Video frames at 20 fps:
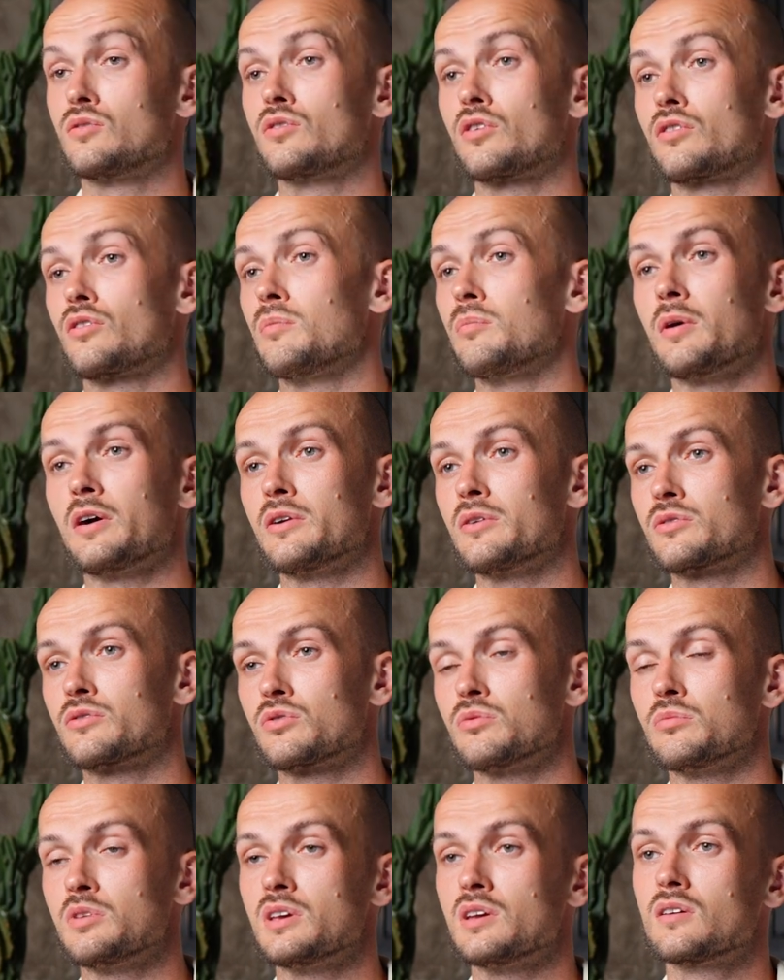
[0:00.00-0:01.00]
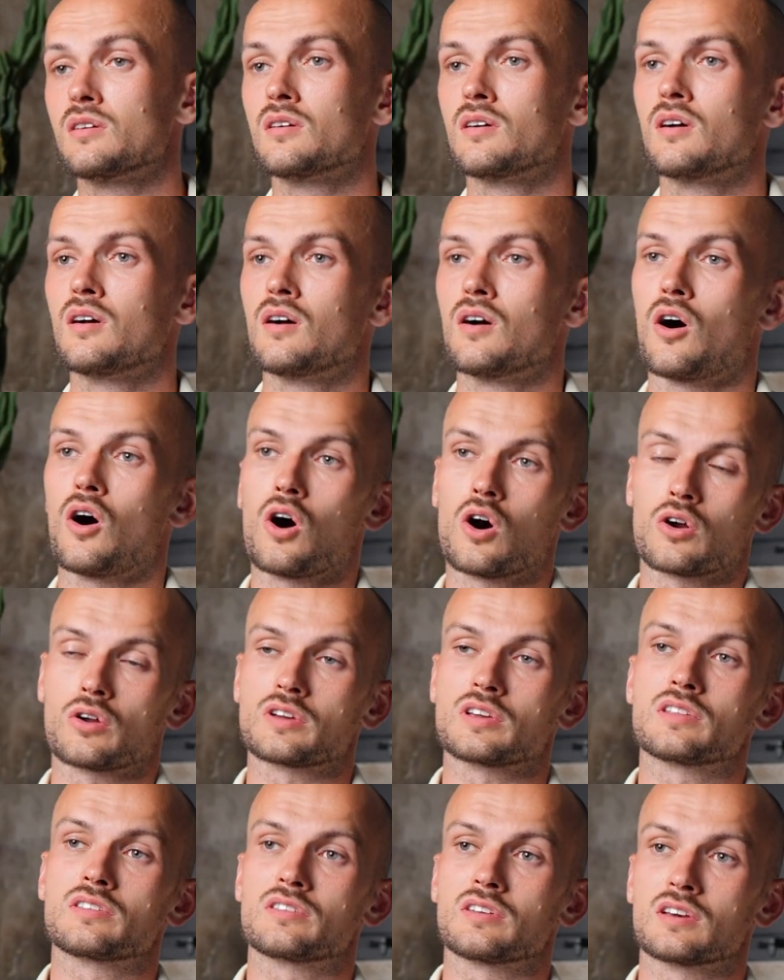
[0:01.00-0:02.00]
doesn't matter to me how long
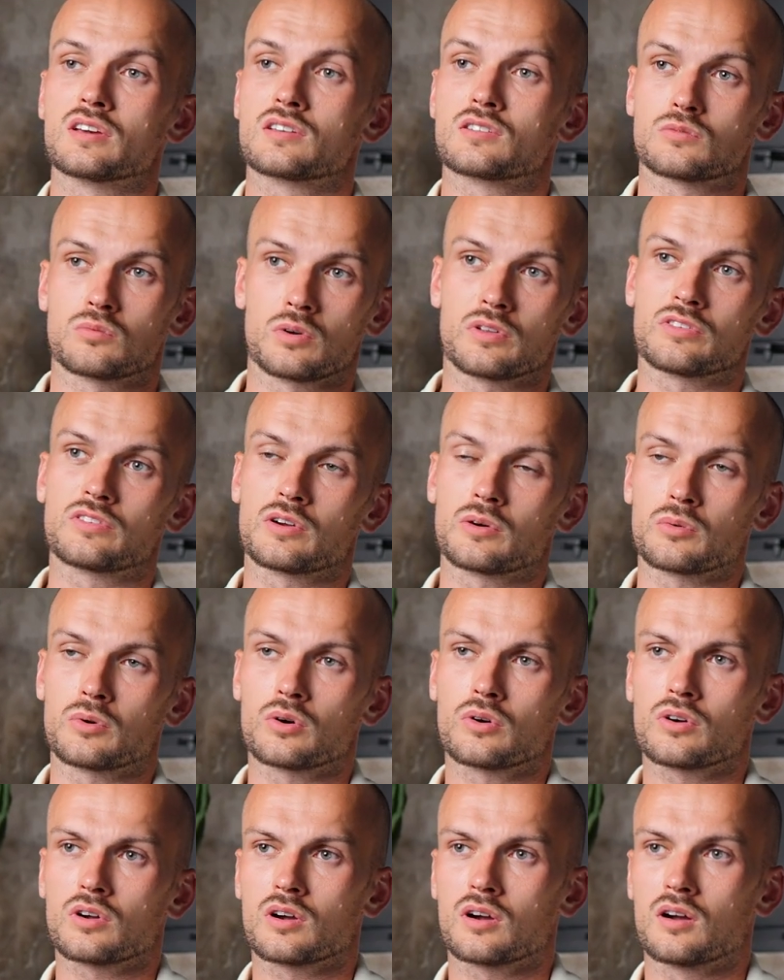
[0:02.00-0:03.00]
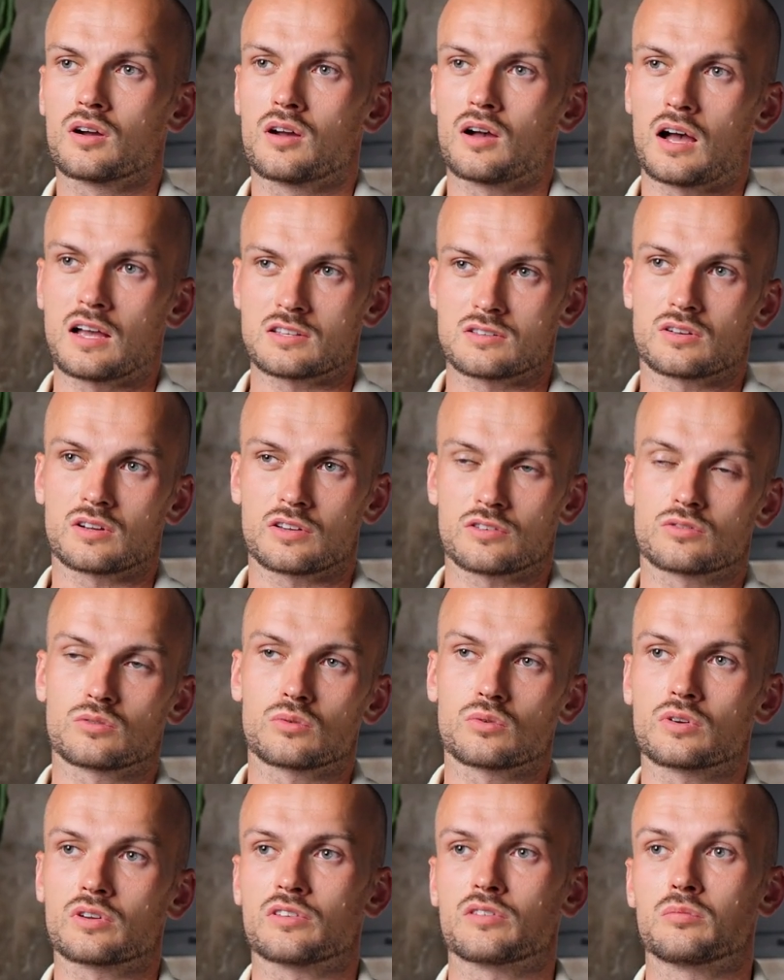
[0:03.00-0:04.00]
it takes when they work, as long as the
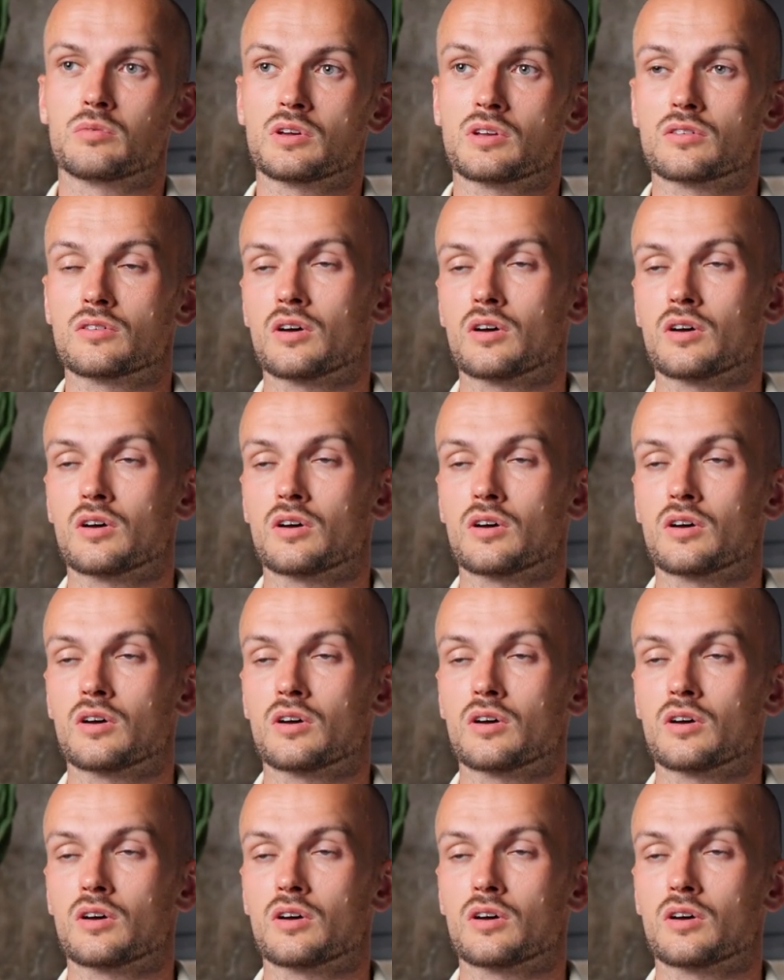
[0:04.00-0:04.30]
work is being